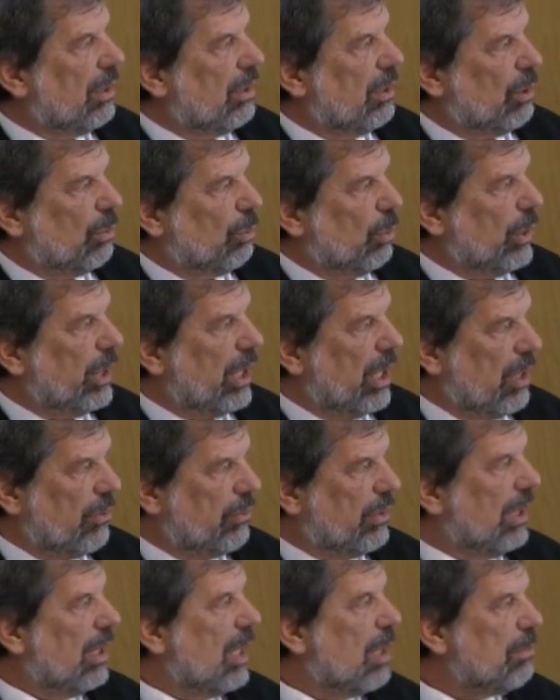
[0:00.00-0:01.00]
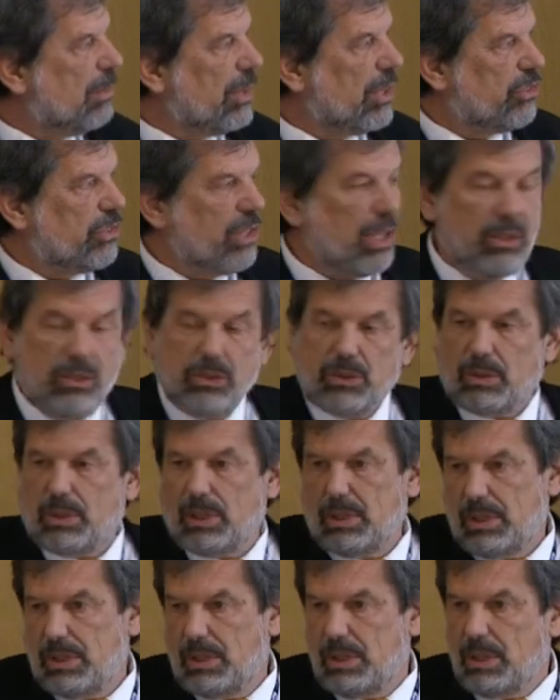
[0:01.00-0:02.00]
we have a lambda
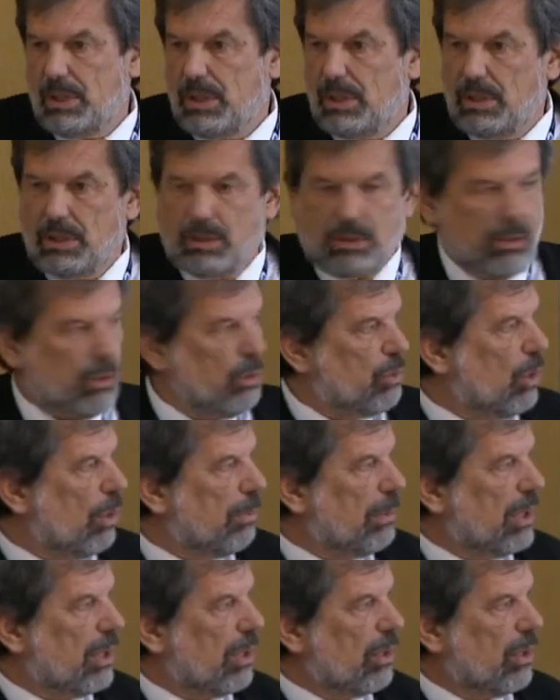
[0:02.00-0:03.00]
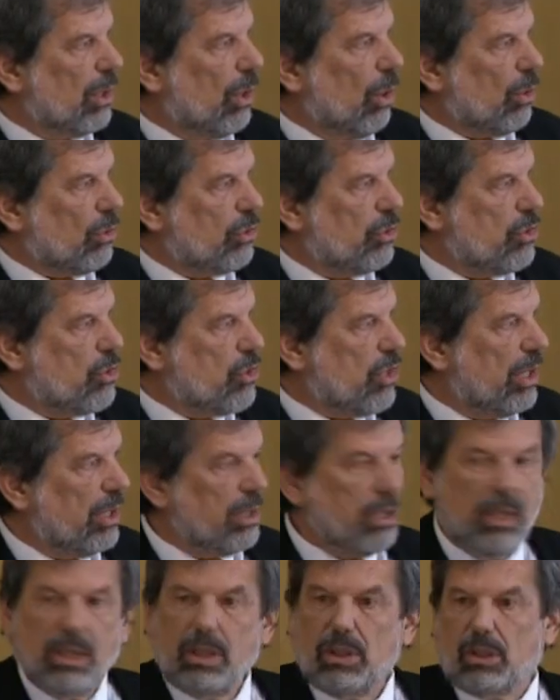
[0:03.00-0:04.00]
sensor determining the
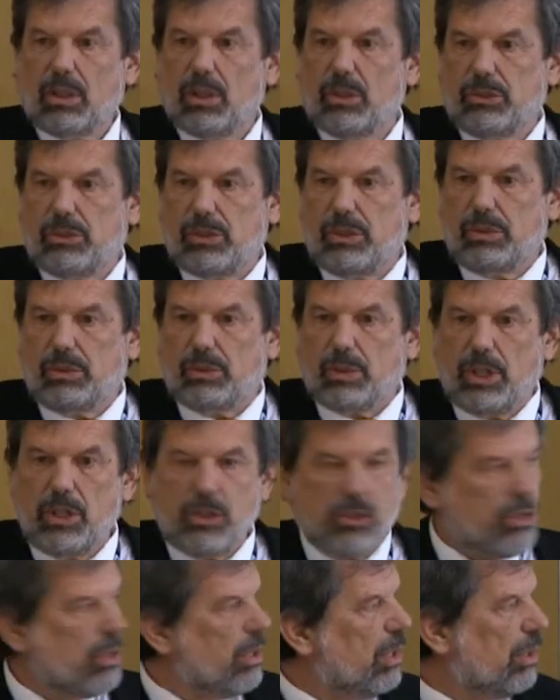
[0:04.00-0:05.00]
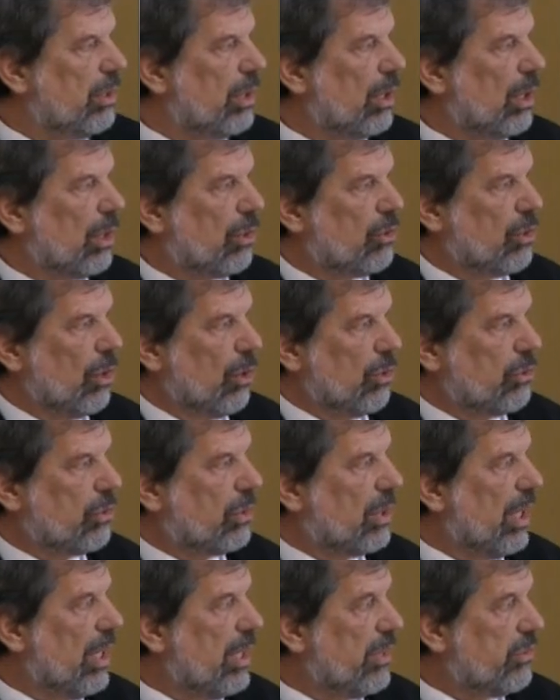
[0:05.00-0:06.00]
oxygen concentration in the exhaust
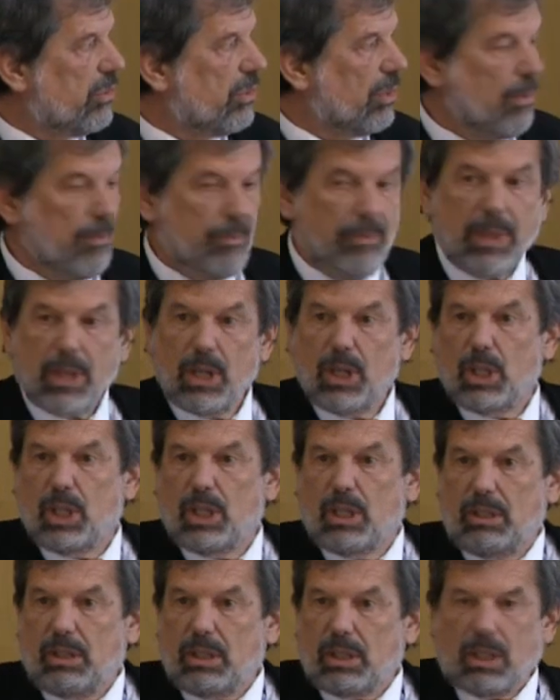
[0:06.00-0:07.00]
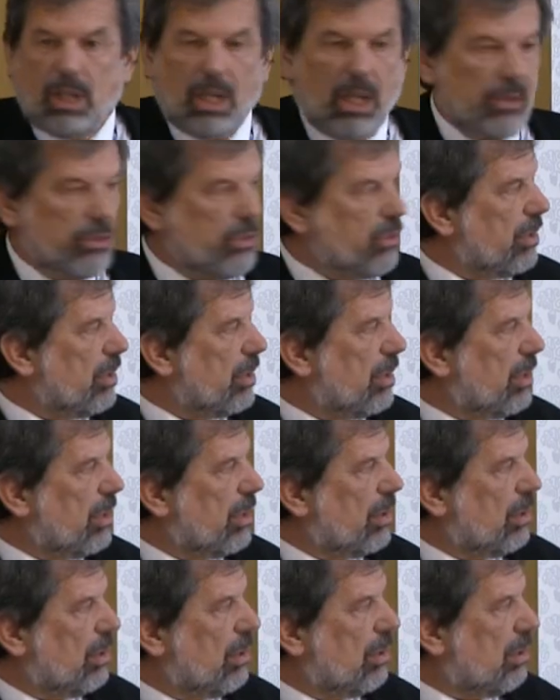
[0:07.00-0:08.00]
gas. The cars
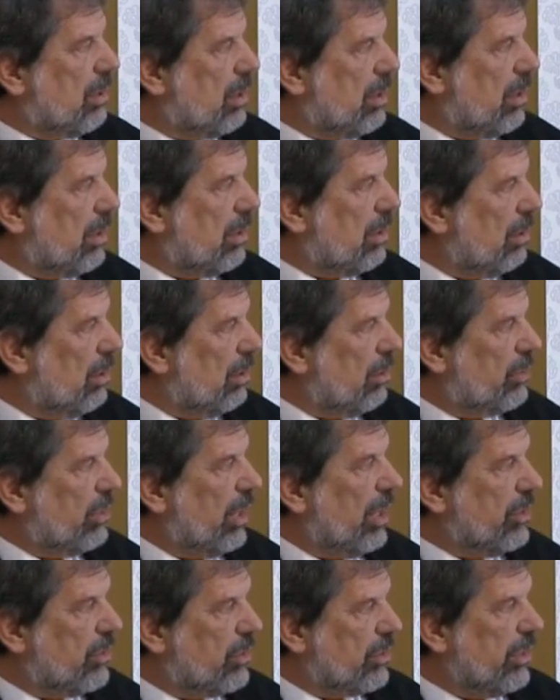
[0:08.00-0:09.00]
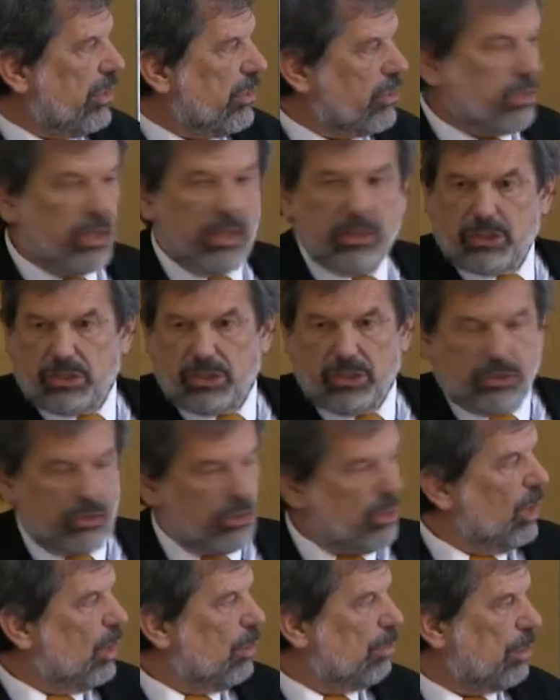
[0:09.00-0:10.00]
sense
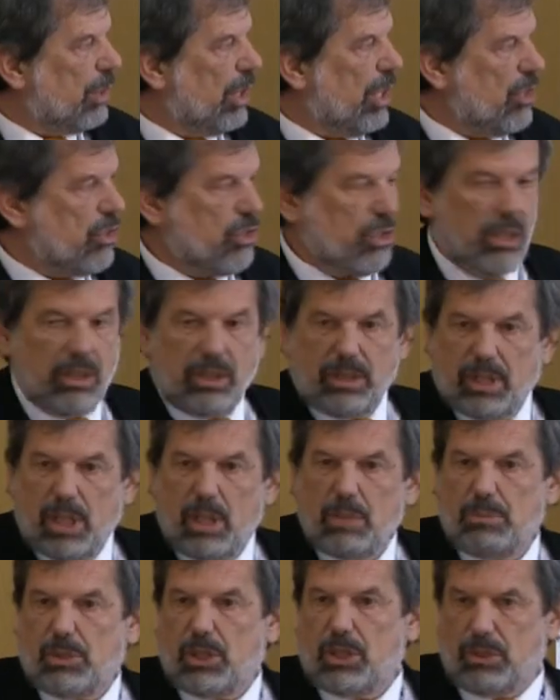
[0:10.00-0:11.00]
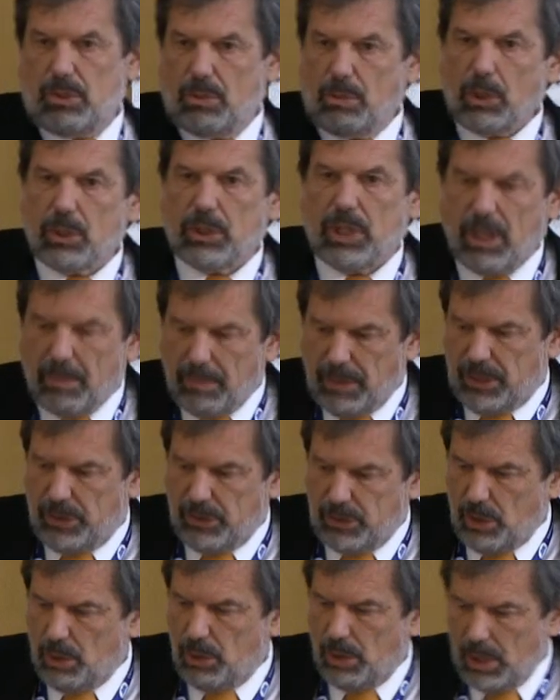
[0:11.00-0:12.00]
distances, pressure, temperature, whatever.
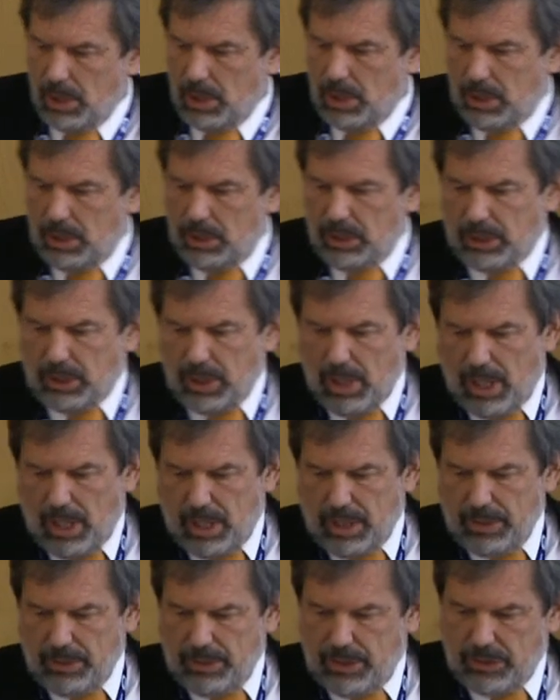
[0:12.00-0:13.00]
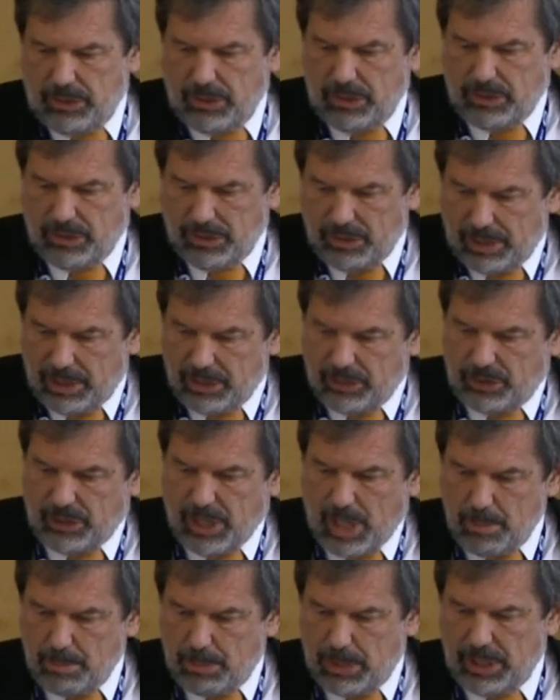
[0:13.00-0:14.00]
So in a car, this is an
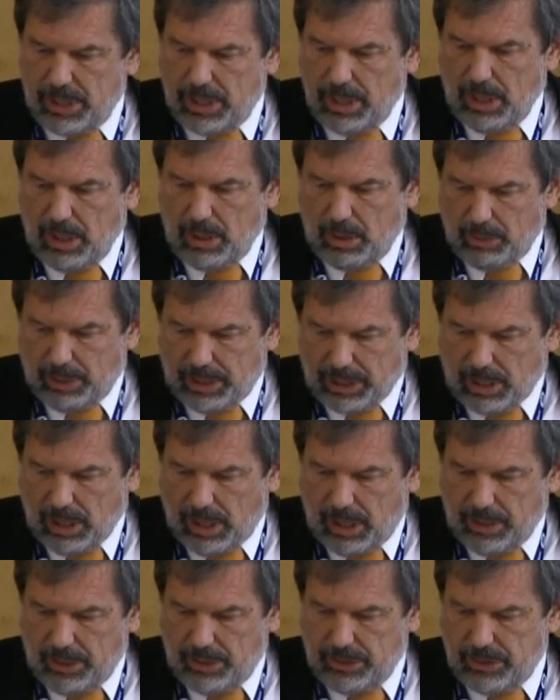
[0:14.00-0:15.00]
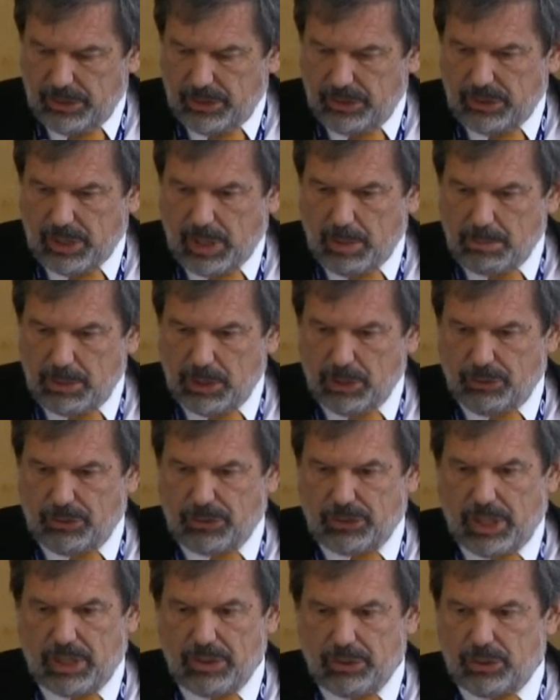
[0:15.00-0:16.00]
assembly, or a car is an assembly of
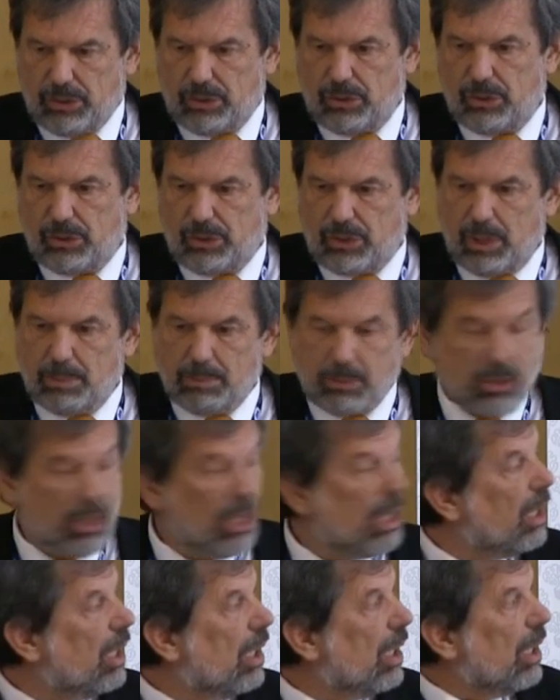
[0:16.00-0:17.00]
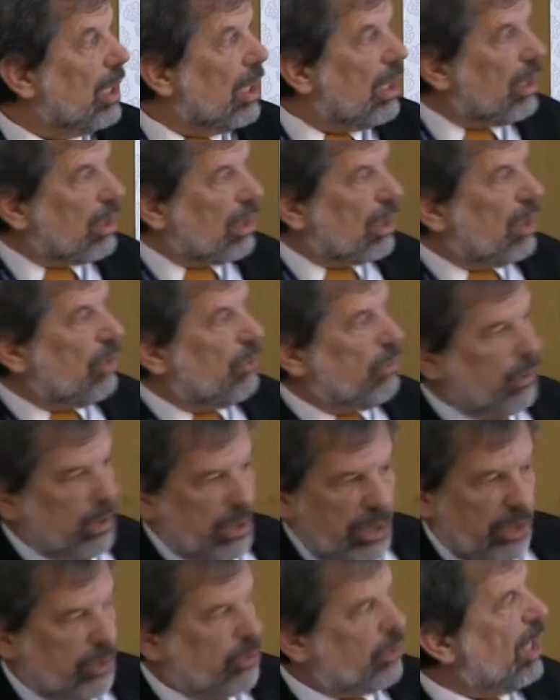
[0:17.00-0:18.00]
sensor systems. Give you
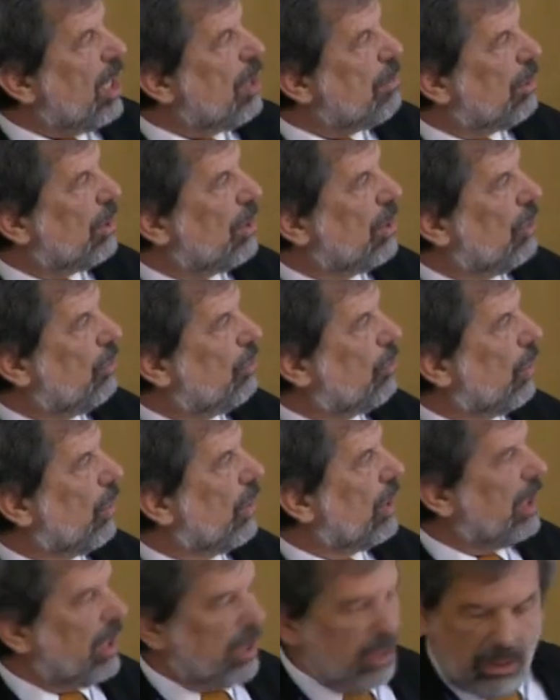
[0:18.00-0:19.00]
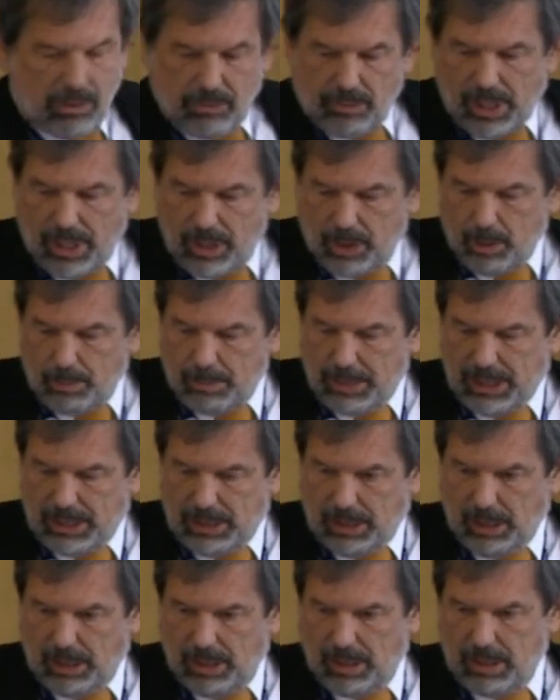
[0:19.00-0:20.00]
an example for an
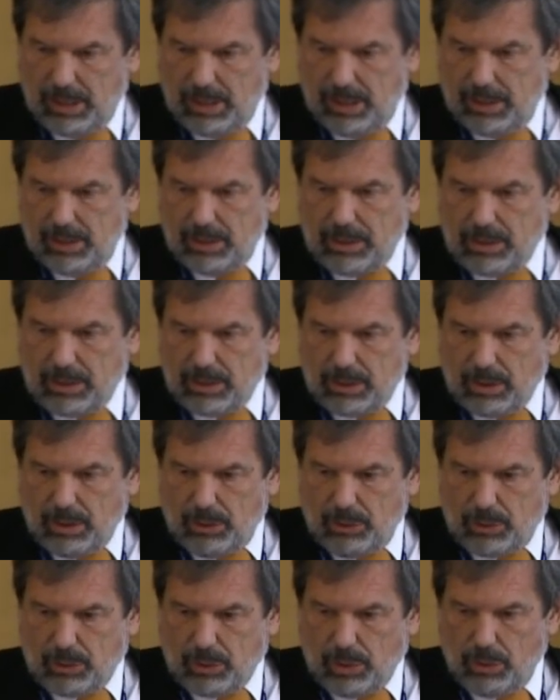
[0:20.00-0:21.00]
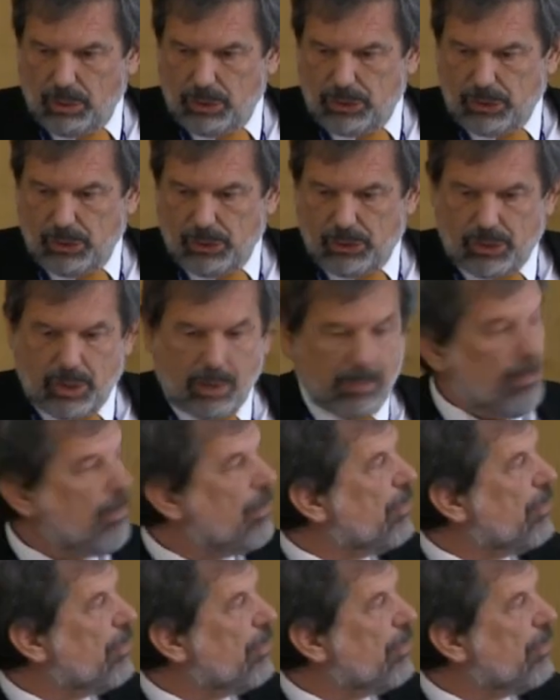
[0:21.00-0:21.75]
environmental control system.